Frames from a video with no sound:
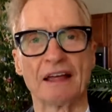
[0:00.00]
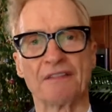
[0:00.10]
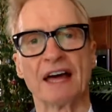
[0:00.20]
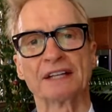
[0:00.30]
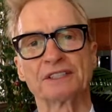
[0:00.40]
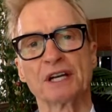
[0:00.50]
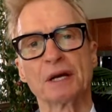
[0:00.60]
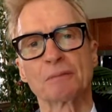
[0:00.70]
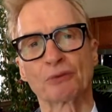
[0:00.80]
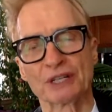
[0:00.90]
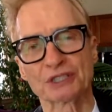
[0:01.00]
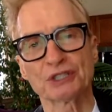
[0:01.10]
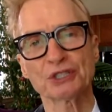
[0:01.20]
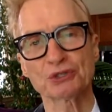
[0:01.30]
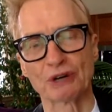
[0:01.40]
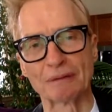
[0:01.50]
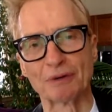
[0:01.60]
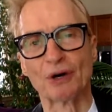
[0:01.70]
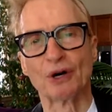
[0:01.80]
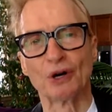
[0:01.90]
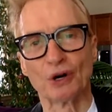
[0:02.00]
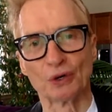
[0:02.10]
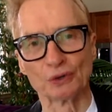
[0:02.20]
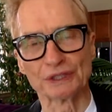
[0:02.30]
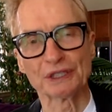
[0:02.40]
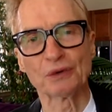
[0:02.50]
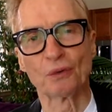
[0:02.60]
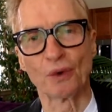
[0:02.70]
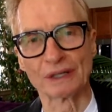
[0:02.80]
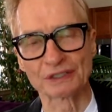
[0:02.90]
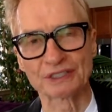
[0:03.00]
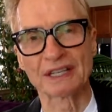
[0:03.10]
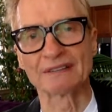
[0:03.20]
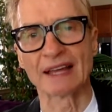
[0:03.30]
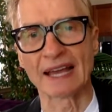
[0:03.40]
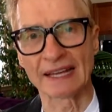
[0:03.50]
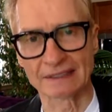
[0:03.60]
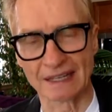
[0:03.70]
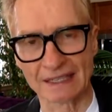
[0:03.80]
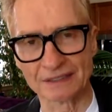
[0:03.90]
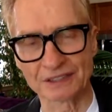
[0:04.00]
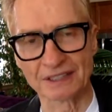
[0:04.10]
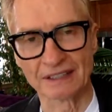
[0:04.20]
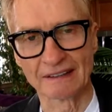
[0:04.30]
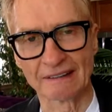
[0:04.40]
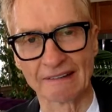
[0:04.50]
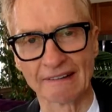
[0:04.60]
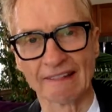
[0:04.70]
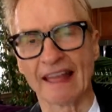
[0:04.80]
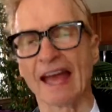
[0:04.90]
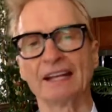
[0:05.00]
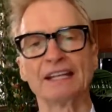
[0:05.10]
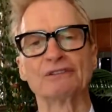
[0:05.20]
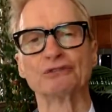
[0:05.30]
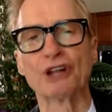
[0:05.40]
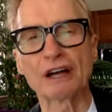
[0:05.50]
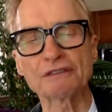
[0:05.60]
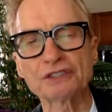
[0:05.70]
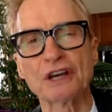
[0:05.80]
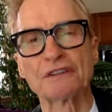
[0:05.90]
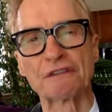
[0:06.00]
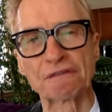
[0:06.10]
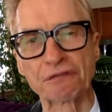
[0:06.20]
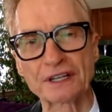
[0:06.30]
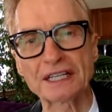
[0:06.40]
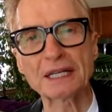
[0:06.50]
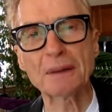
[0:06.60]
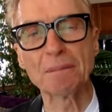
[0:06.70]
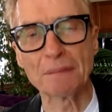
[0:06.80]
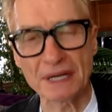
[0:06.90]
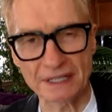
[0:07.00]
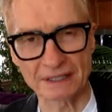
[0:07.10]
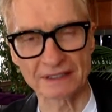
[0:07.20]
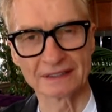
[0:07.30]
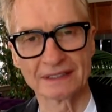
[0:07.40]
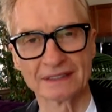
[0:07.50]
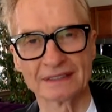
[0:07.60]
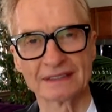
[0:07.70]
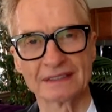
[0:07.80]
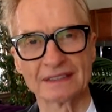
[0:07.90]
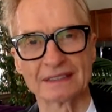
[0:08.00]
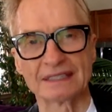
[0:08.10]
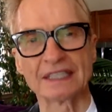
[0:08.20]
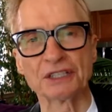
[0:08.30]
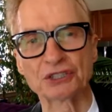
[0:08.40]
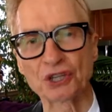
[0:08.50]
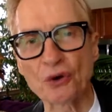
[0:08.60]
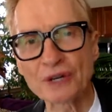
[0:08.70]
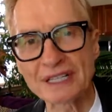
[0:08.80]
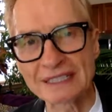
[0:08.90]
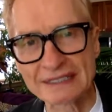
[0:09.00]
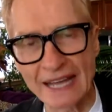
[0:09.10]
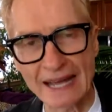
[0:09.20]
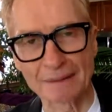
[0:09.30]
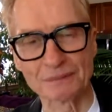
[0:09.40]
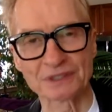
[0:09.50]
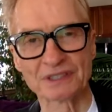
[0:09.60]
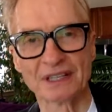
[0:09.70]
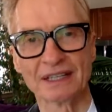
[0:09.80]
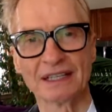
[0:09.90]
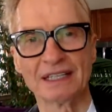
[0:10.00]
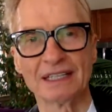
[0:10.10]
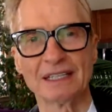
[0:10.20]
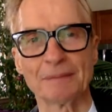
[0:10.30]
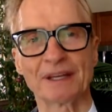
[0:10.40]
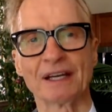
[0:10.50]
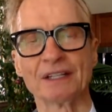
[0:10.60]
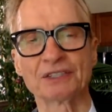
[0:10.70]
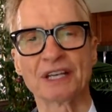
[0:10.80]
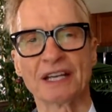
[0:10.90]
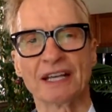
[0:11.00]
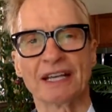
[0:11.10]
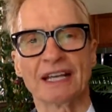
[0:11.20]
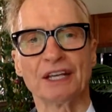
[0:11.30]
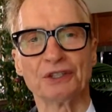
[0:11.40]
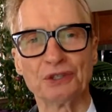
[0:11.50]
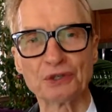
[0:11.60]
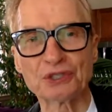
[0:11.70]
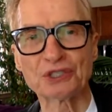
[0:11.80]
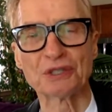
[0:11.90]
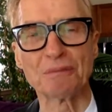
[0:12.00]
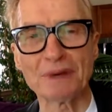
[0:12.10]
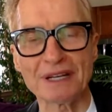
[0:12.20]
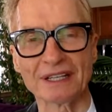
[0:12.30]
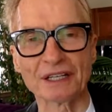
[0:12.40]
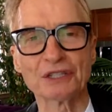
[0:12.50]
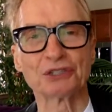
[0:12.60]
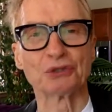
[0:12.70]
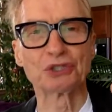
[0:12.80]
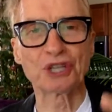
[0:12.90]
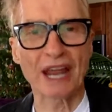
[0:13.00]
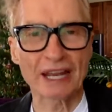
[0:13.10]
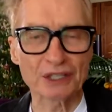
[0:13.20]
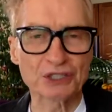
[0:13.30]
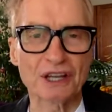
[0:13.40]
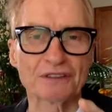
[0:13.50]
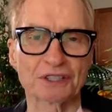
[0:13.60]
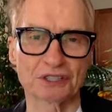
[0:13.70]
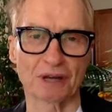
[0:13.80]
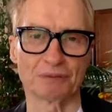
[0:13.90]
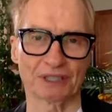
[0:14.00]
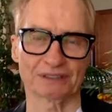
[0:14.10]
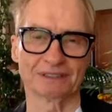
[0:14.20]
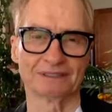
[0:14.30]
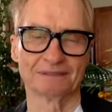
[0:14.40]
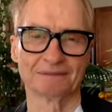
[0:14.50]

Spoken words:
that President Trump only wants the headlines. And he loves the freaking media that he so condemns because he uses the media to change the subject.